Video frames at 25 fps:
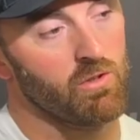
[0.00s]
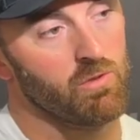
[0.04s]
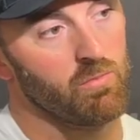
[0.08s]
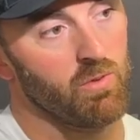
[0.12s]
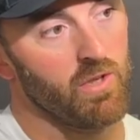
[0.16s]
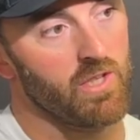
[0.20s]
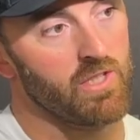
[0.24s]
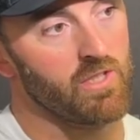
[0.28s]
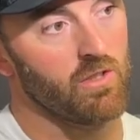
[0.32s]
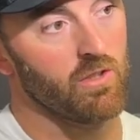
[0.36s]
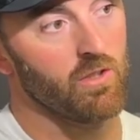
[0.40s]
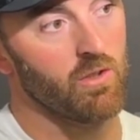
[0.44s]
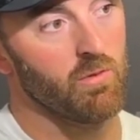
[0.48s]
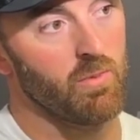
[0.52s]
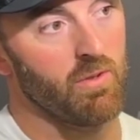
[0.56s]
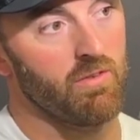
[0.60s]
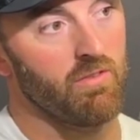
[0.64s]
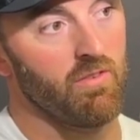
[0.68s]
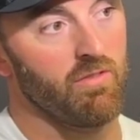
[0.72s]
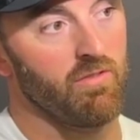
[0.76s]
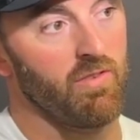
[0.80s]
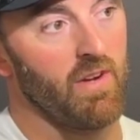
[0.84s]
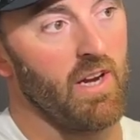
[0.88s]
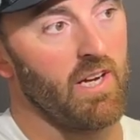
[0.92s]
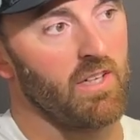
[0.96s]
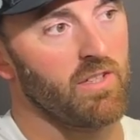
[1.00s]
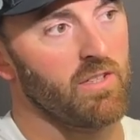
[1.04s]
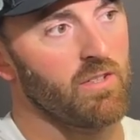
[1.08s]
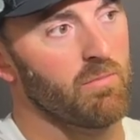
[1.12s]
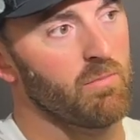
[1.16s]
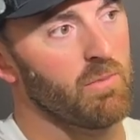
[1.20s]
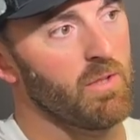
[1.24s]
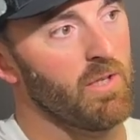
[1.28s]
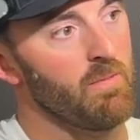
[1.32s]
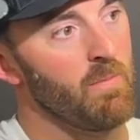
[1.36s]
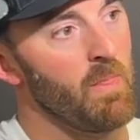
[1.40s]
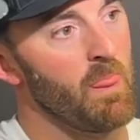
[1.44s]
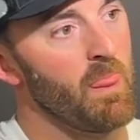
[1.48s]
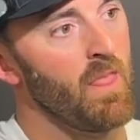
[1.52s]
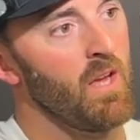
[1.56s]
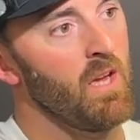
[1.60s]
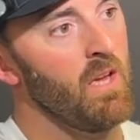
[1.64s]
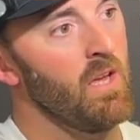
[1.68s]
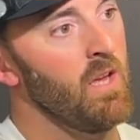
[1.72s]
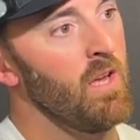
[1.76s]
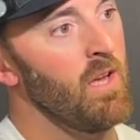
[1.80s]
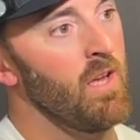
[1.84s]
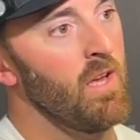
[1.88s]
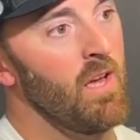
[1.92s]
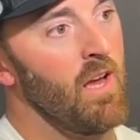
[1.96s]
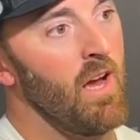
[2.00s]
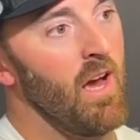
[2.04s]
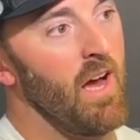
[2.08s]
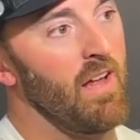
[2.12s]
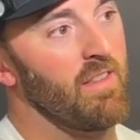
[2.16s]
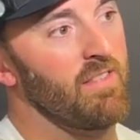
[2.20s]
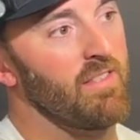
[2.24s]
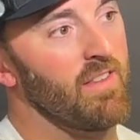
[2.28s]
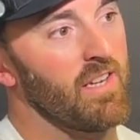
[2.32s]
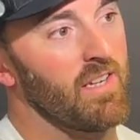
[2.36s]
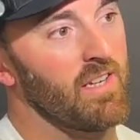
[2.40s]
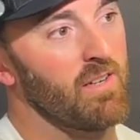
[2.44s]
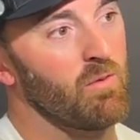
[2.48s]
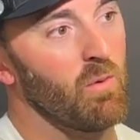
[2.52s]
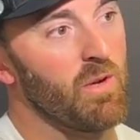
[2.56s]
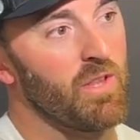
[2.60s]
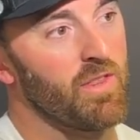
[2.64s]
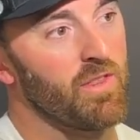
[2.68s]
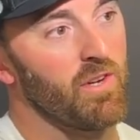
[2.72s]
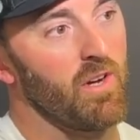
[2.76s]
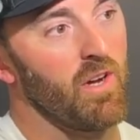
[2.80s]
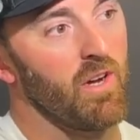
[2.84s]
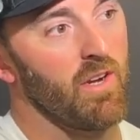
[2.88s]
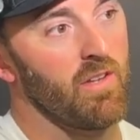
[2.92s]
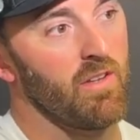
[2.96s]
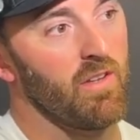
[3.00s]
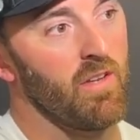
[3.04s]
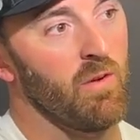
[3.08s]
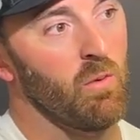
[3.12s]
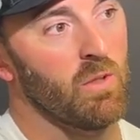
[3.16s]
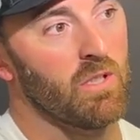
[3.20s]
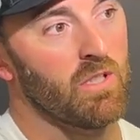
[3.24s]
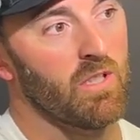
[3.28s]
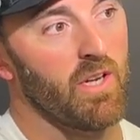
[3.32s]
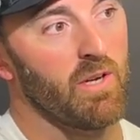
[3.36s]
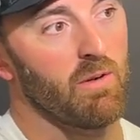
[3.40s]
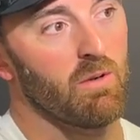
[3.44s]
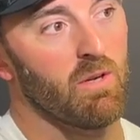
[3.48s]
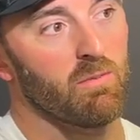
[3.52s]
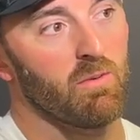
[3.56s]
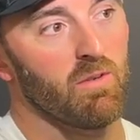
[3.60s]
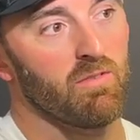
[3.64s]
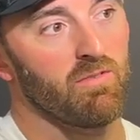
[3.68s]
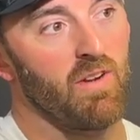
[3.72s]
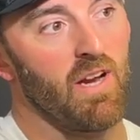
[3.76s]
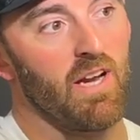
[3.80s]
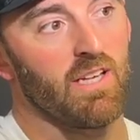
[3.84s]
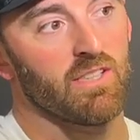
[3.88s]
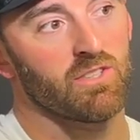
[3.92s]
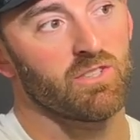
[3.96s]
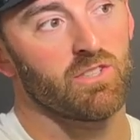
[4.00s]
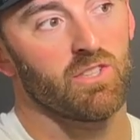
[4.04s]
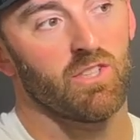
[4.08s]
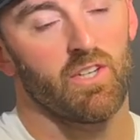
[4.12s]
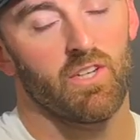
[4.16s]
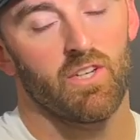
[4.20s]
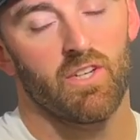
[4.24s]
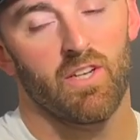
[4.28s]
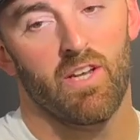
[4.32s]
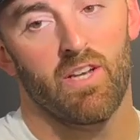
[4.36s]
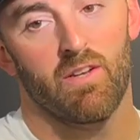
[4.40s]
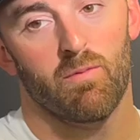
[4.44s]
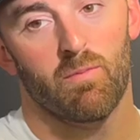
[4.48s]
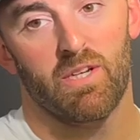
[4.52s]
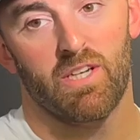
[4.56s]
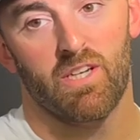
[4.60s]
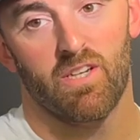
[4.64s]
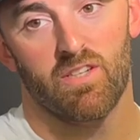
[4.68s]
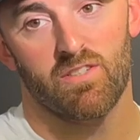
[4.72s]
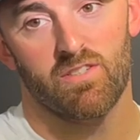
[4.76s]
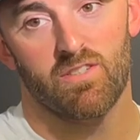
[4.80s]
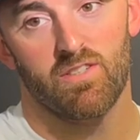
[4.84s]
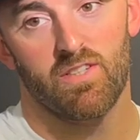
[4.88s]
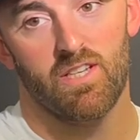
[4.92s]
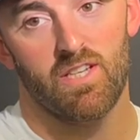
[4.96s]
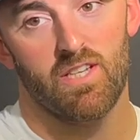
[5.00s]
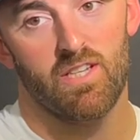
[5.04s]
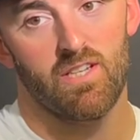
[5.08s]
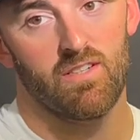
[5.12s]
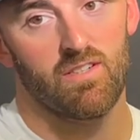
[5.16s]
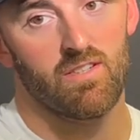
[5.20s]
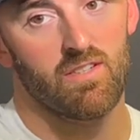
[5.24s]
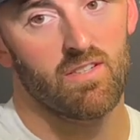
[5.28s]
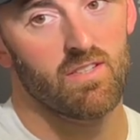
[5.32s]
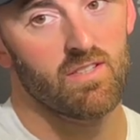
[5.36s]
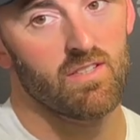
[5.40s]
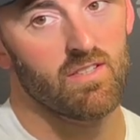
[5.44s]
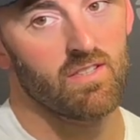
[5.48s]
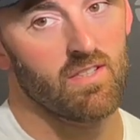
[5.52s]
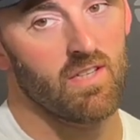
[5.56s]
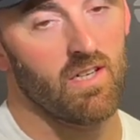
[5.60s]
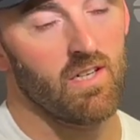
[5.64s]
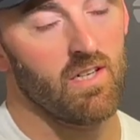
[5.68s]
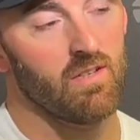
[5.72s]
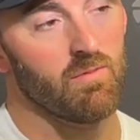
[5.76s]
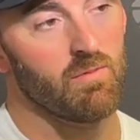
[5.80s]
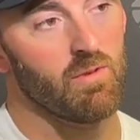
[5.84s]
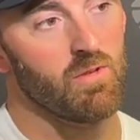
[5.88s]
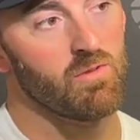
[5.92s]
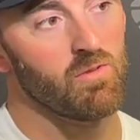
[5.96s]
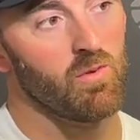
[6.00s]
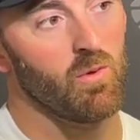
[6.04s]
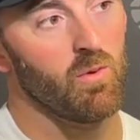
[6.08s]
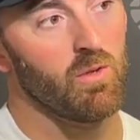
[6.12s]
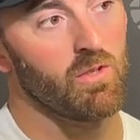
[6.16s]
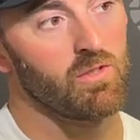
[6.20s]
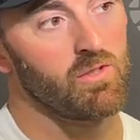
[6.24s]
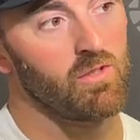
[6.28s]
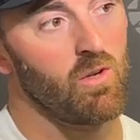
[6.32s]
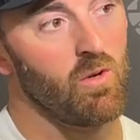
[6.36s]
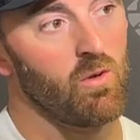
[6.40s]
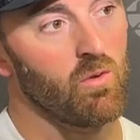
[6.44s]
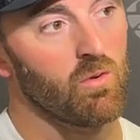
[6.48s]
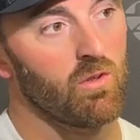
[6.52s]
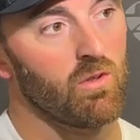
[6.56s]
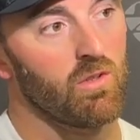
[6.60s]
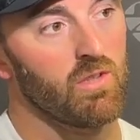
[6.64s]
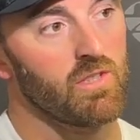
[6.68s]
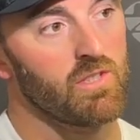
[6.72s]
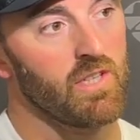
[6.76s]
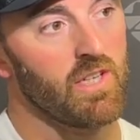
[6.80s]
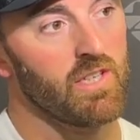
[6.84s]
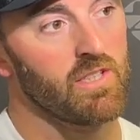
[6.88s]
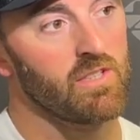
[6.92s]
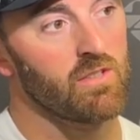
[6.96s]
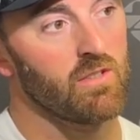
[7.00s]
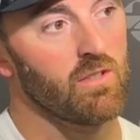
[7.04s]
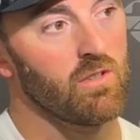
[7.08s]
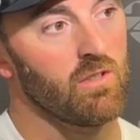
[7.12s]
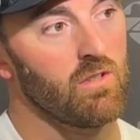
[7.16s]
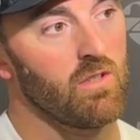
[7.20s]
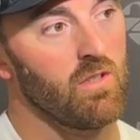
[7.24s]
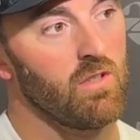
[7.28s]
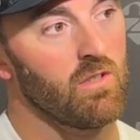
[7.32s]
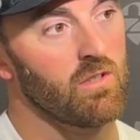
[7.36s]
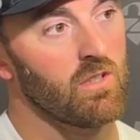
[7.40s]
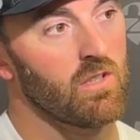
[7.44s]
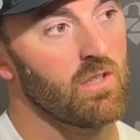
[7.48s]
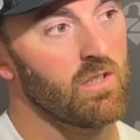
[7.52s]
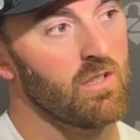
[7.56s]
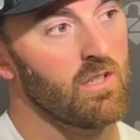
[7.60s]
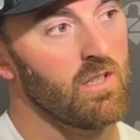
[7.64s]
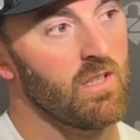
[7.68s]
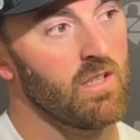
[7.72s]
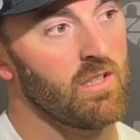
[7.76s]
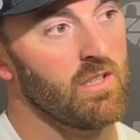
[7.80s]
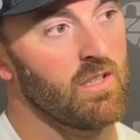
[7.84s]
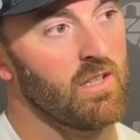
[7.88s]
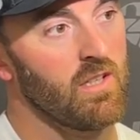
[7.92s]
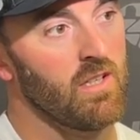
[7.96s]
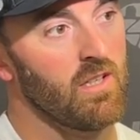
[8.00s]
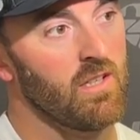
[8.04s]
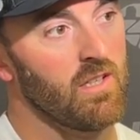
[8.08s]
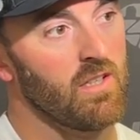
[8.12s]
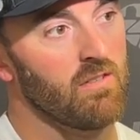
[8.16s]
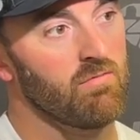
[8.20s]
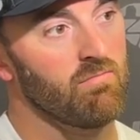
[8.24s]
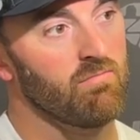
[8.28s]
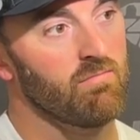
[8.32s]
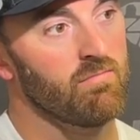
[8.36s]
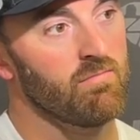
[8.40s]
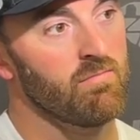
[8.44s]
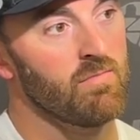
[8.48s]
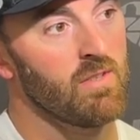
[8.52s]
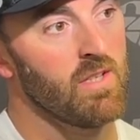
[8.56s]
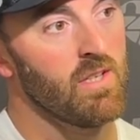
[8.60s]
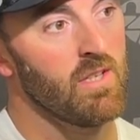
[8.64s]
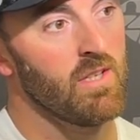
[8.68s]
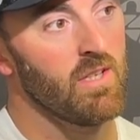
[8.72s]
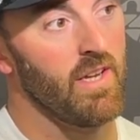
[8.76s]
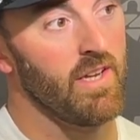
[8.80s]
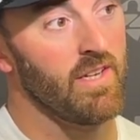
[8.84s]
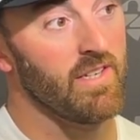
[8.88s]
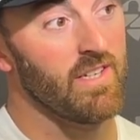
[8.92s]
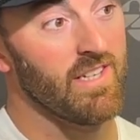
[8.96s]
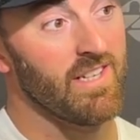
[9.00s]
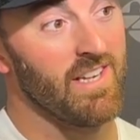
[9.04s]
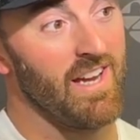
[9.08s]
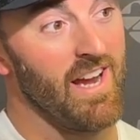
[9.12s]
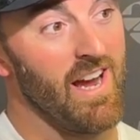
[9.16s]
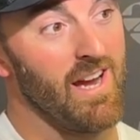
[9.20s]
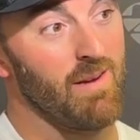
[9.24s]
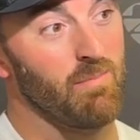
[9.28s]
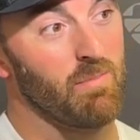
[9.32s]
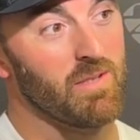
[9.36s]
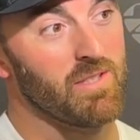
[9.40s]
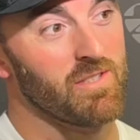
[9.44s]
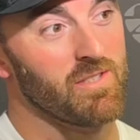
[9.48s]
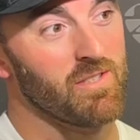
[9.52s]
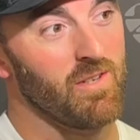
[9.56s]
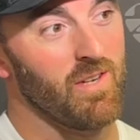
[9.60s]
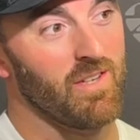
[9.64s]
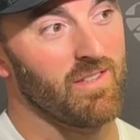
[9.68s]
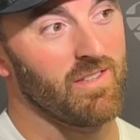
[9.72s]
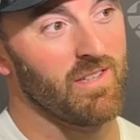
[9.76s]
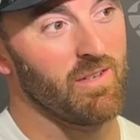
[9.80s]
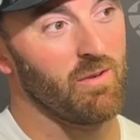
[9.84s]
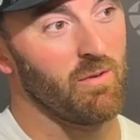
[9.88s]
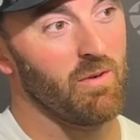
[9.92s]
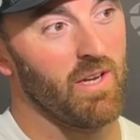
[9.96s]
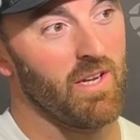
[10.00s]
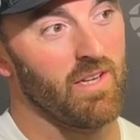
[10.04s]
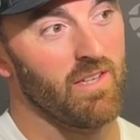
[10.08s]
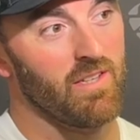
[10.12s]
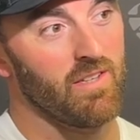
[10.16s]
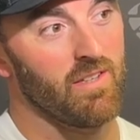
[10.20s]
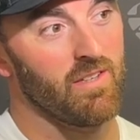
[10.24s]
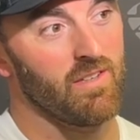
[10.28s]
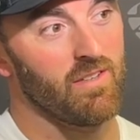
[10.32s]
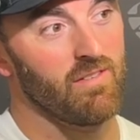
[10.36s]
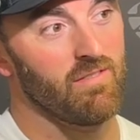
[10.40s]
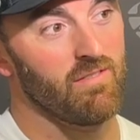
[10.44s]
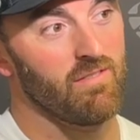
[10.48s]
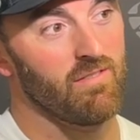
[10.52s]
plays a little bit of a factor, but I think we thought it would lay rubber faster today because of the heat. Usually when it's colder, it takes a little longer, and it didn't happen. So I think we had to,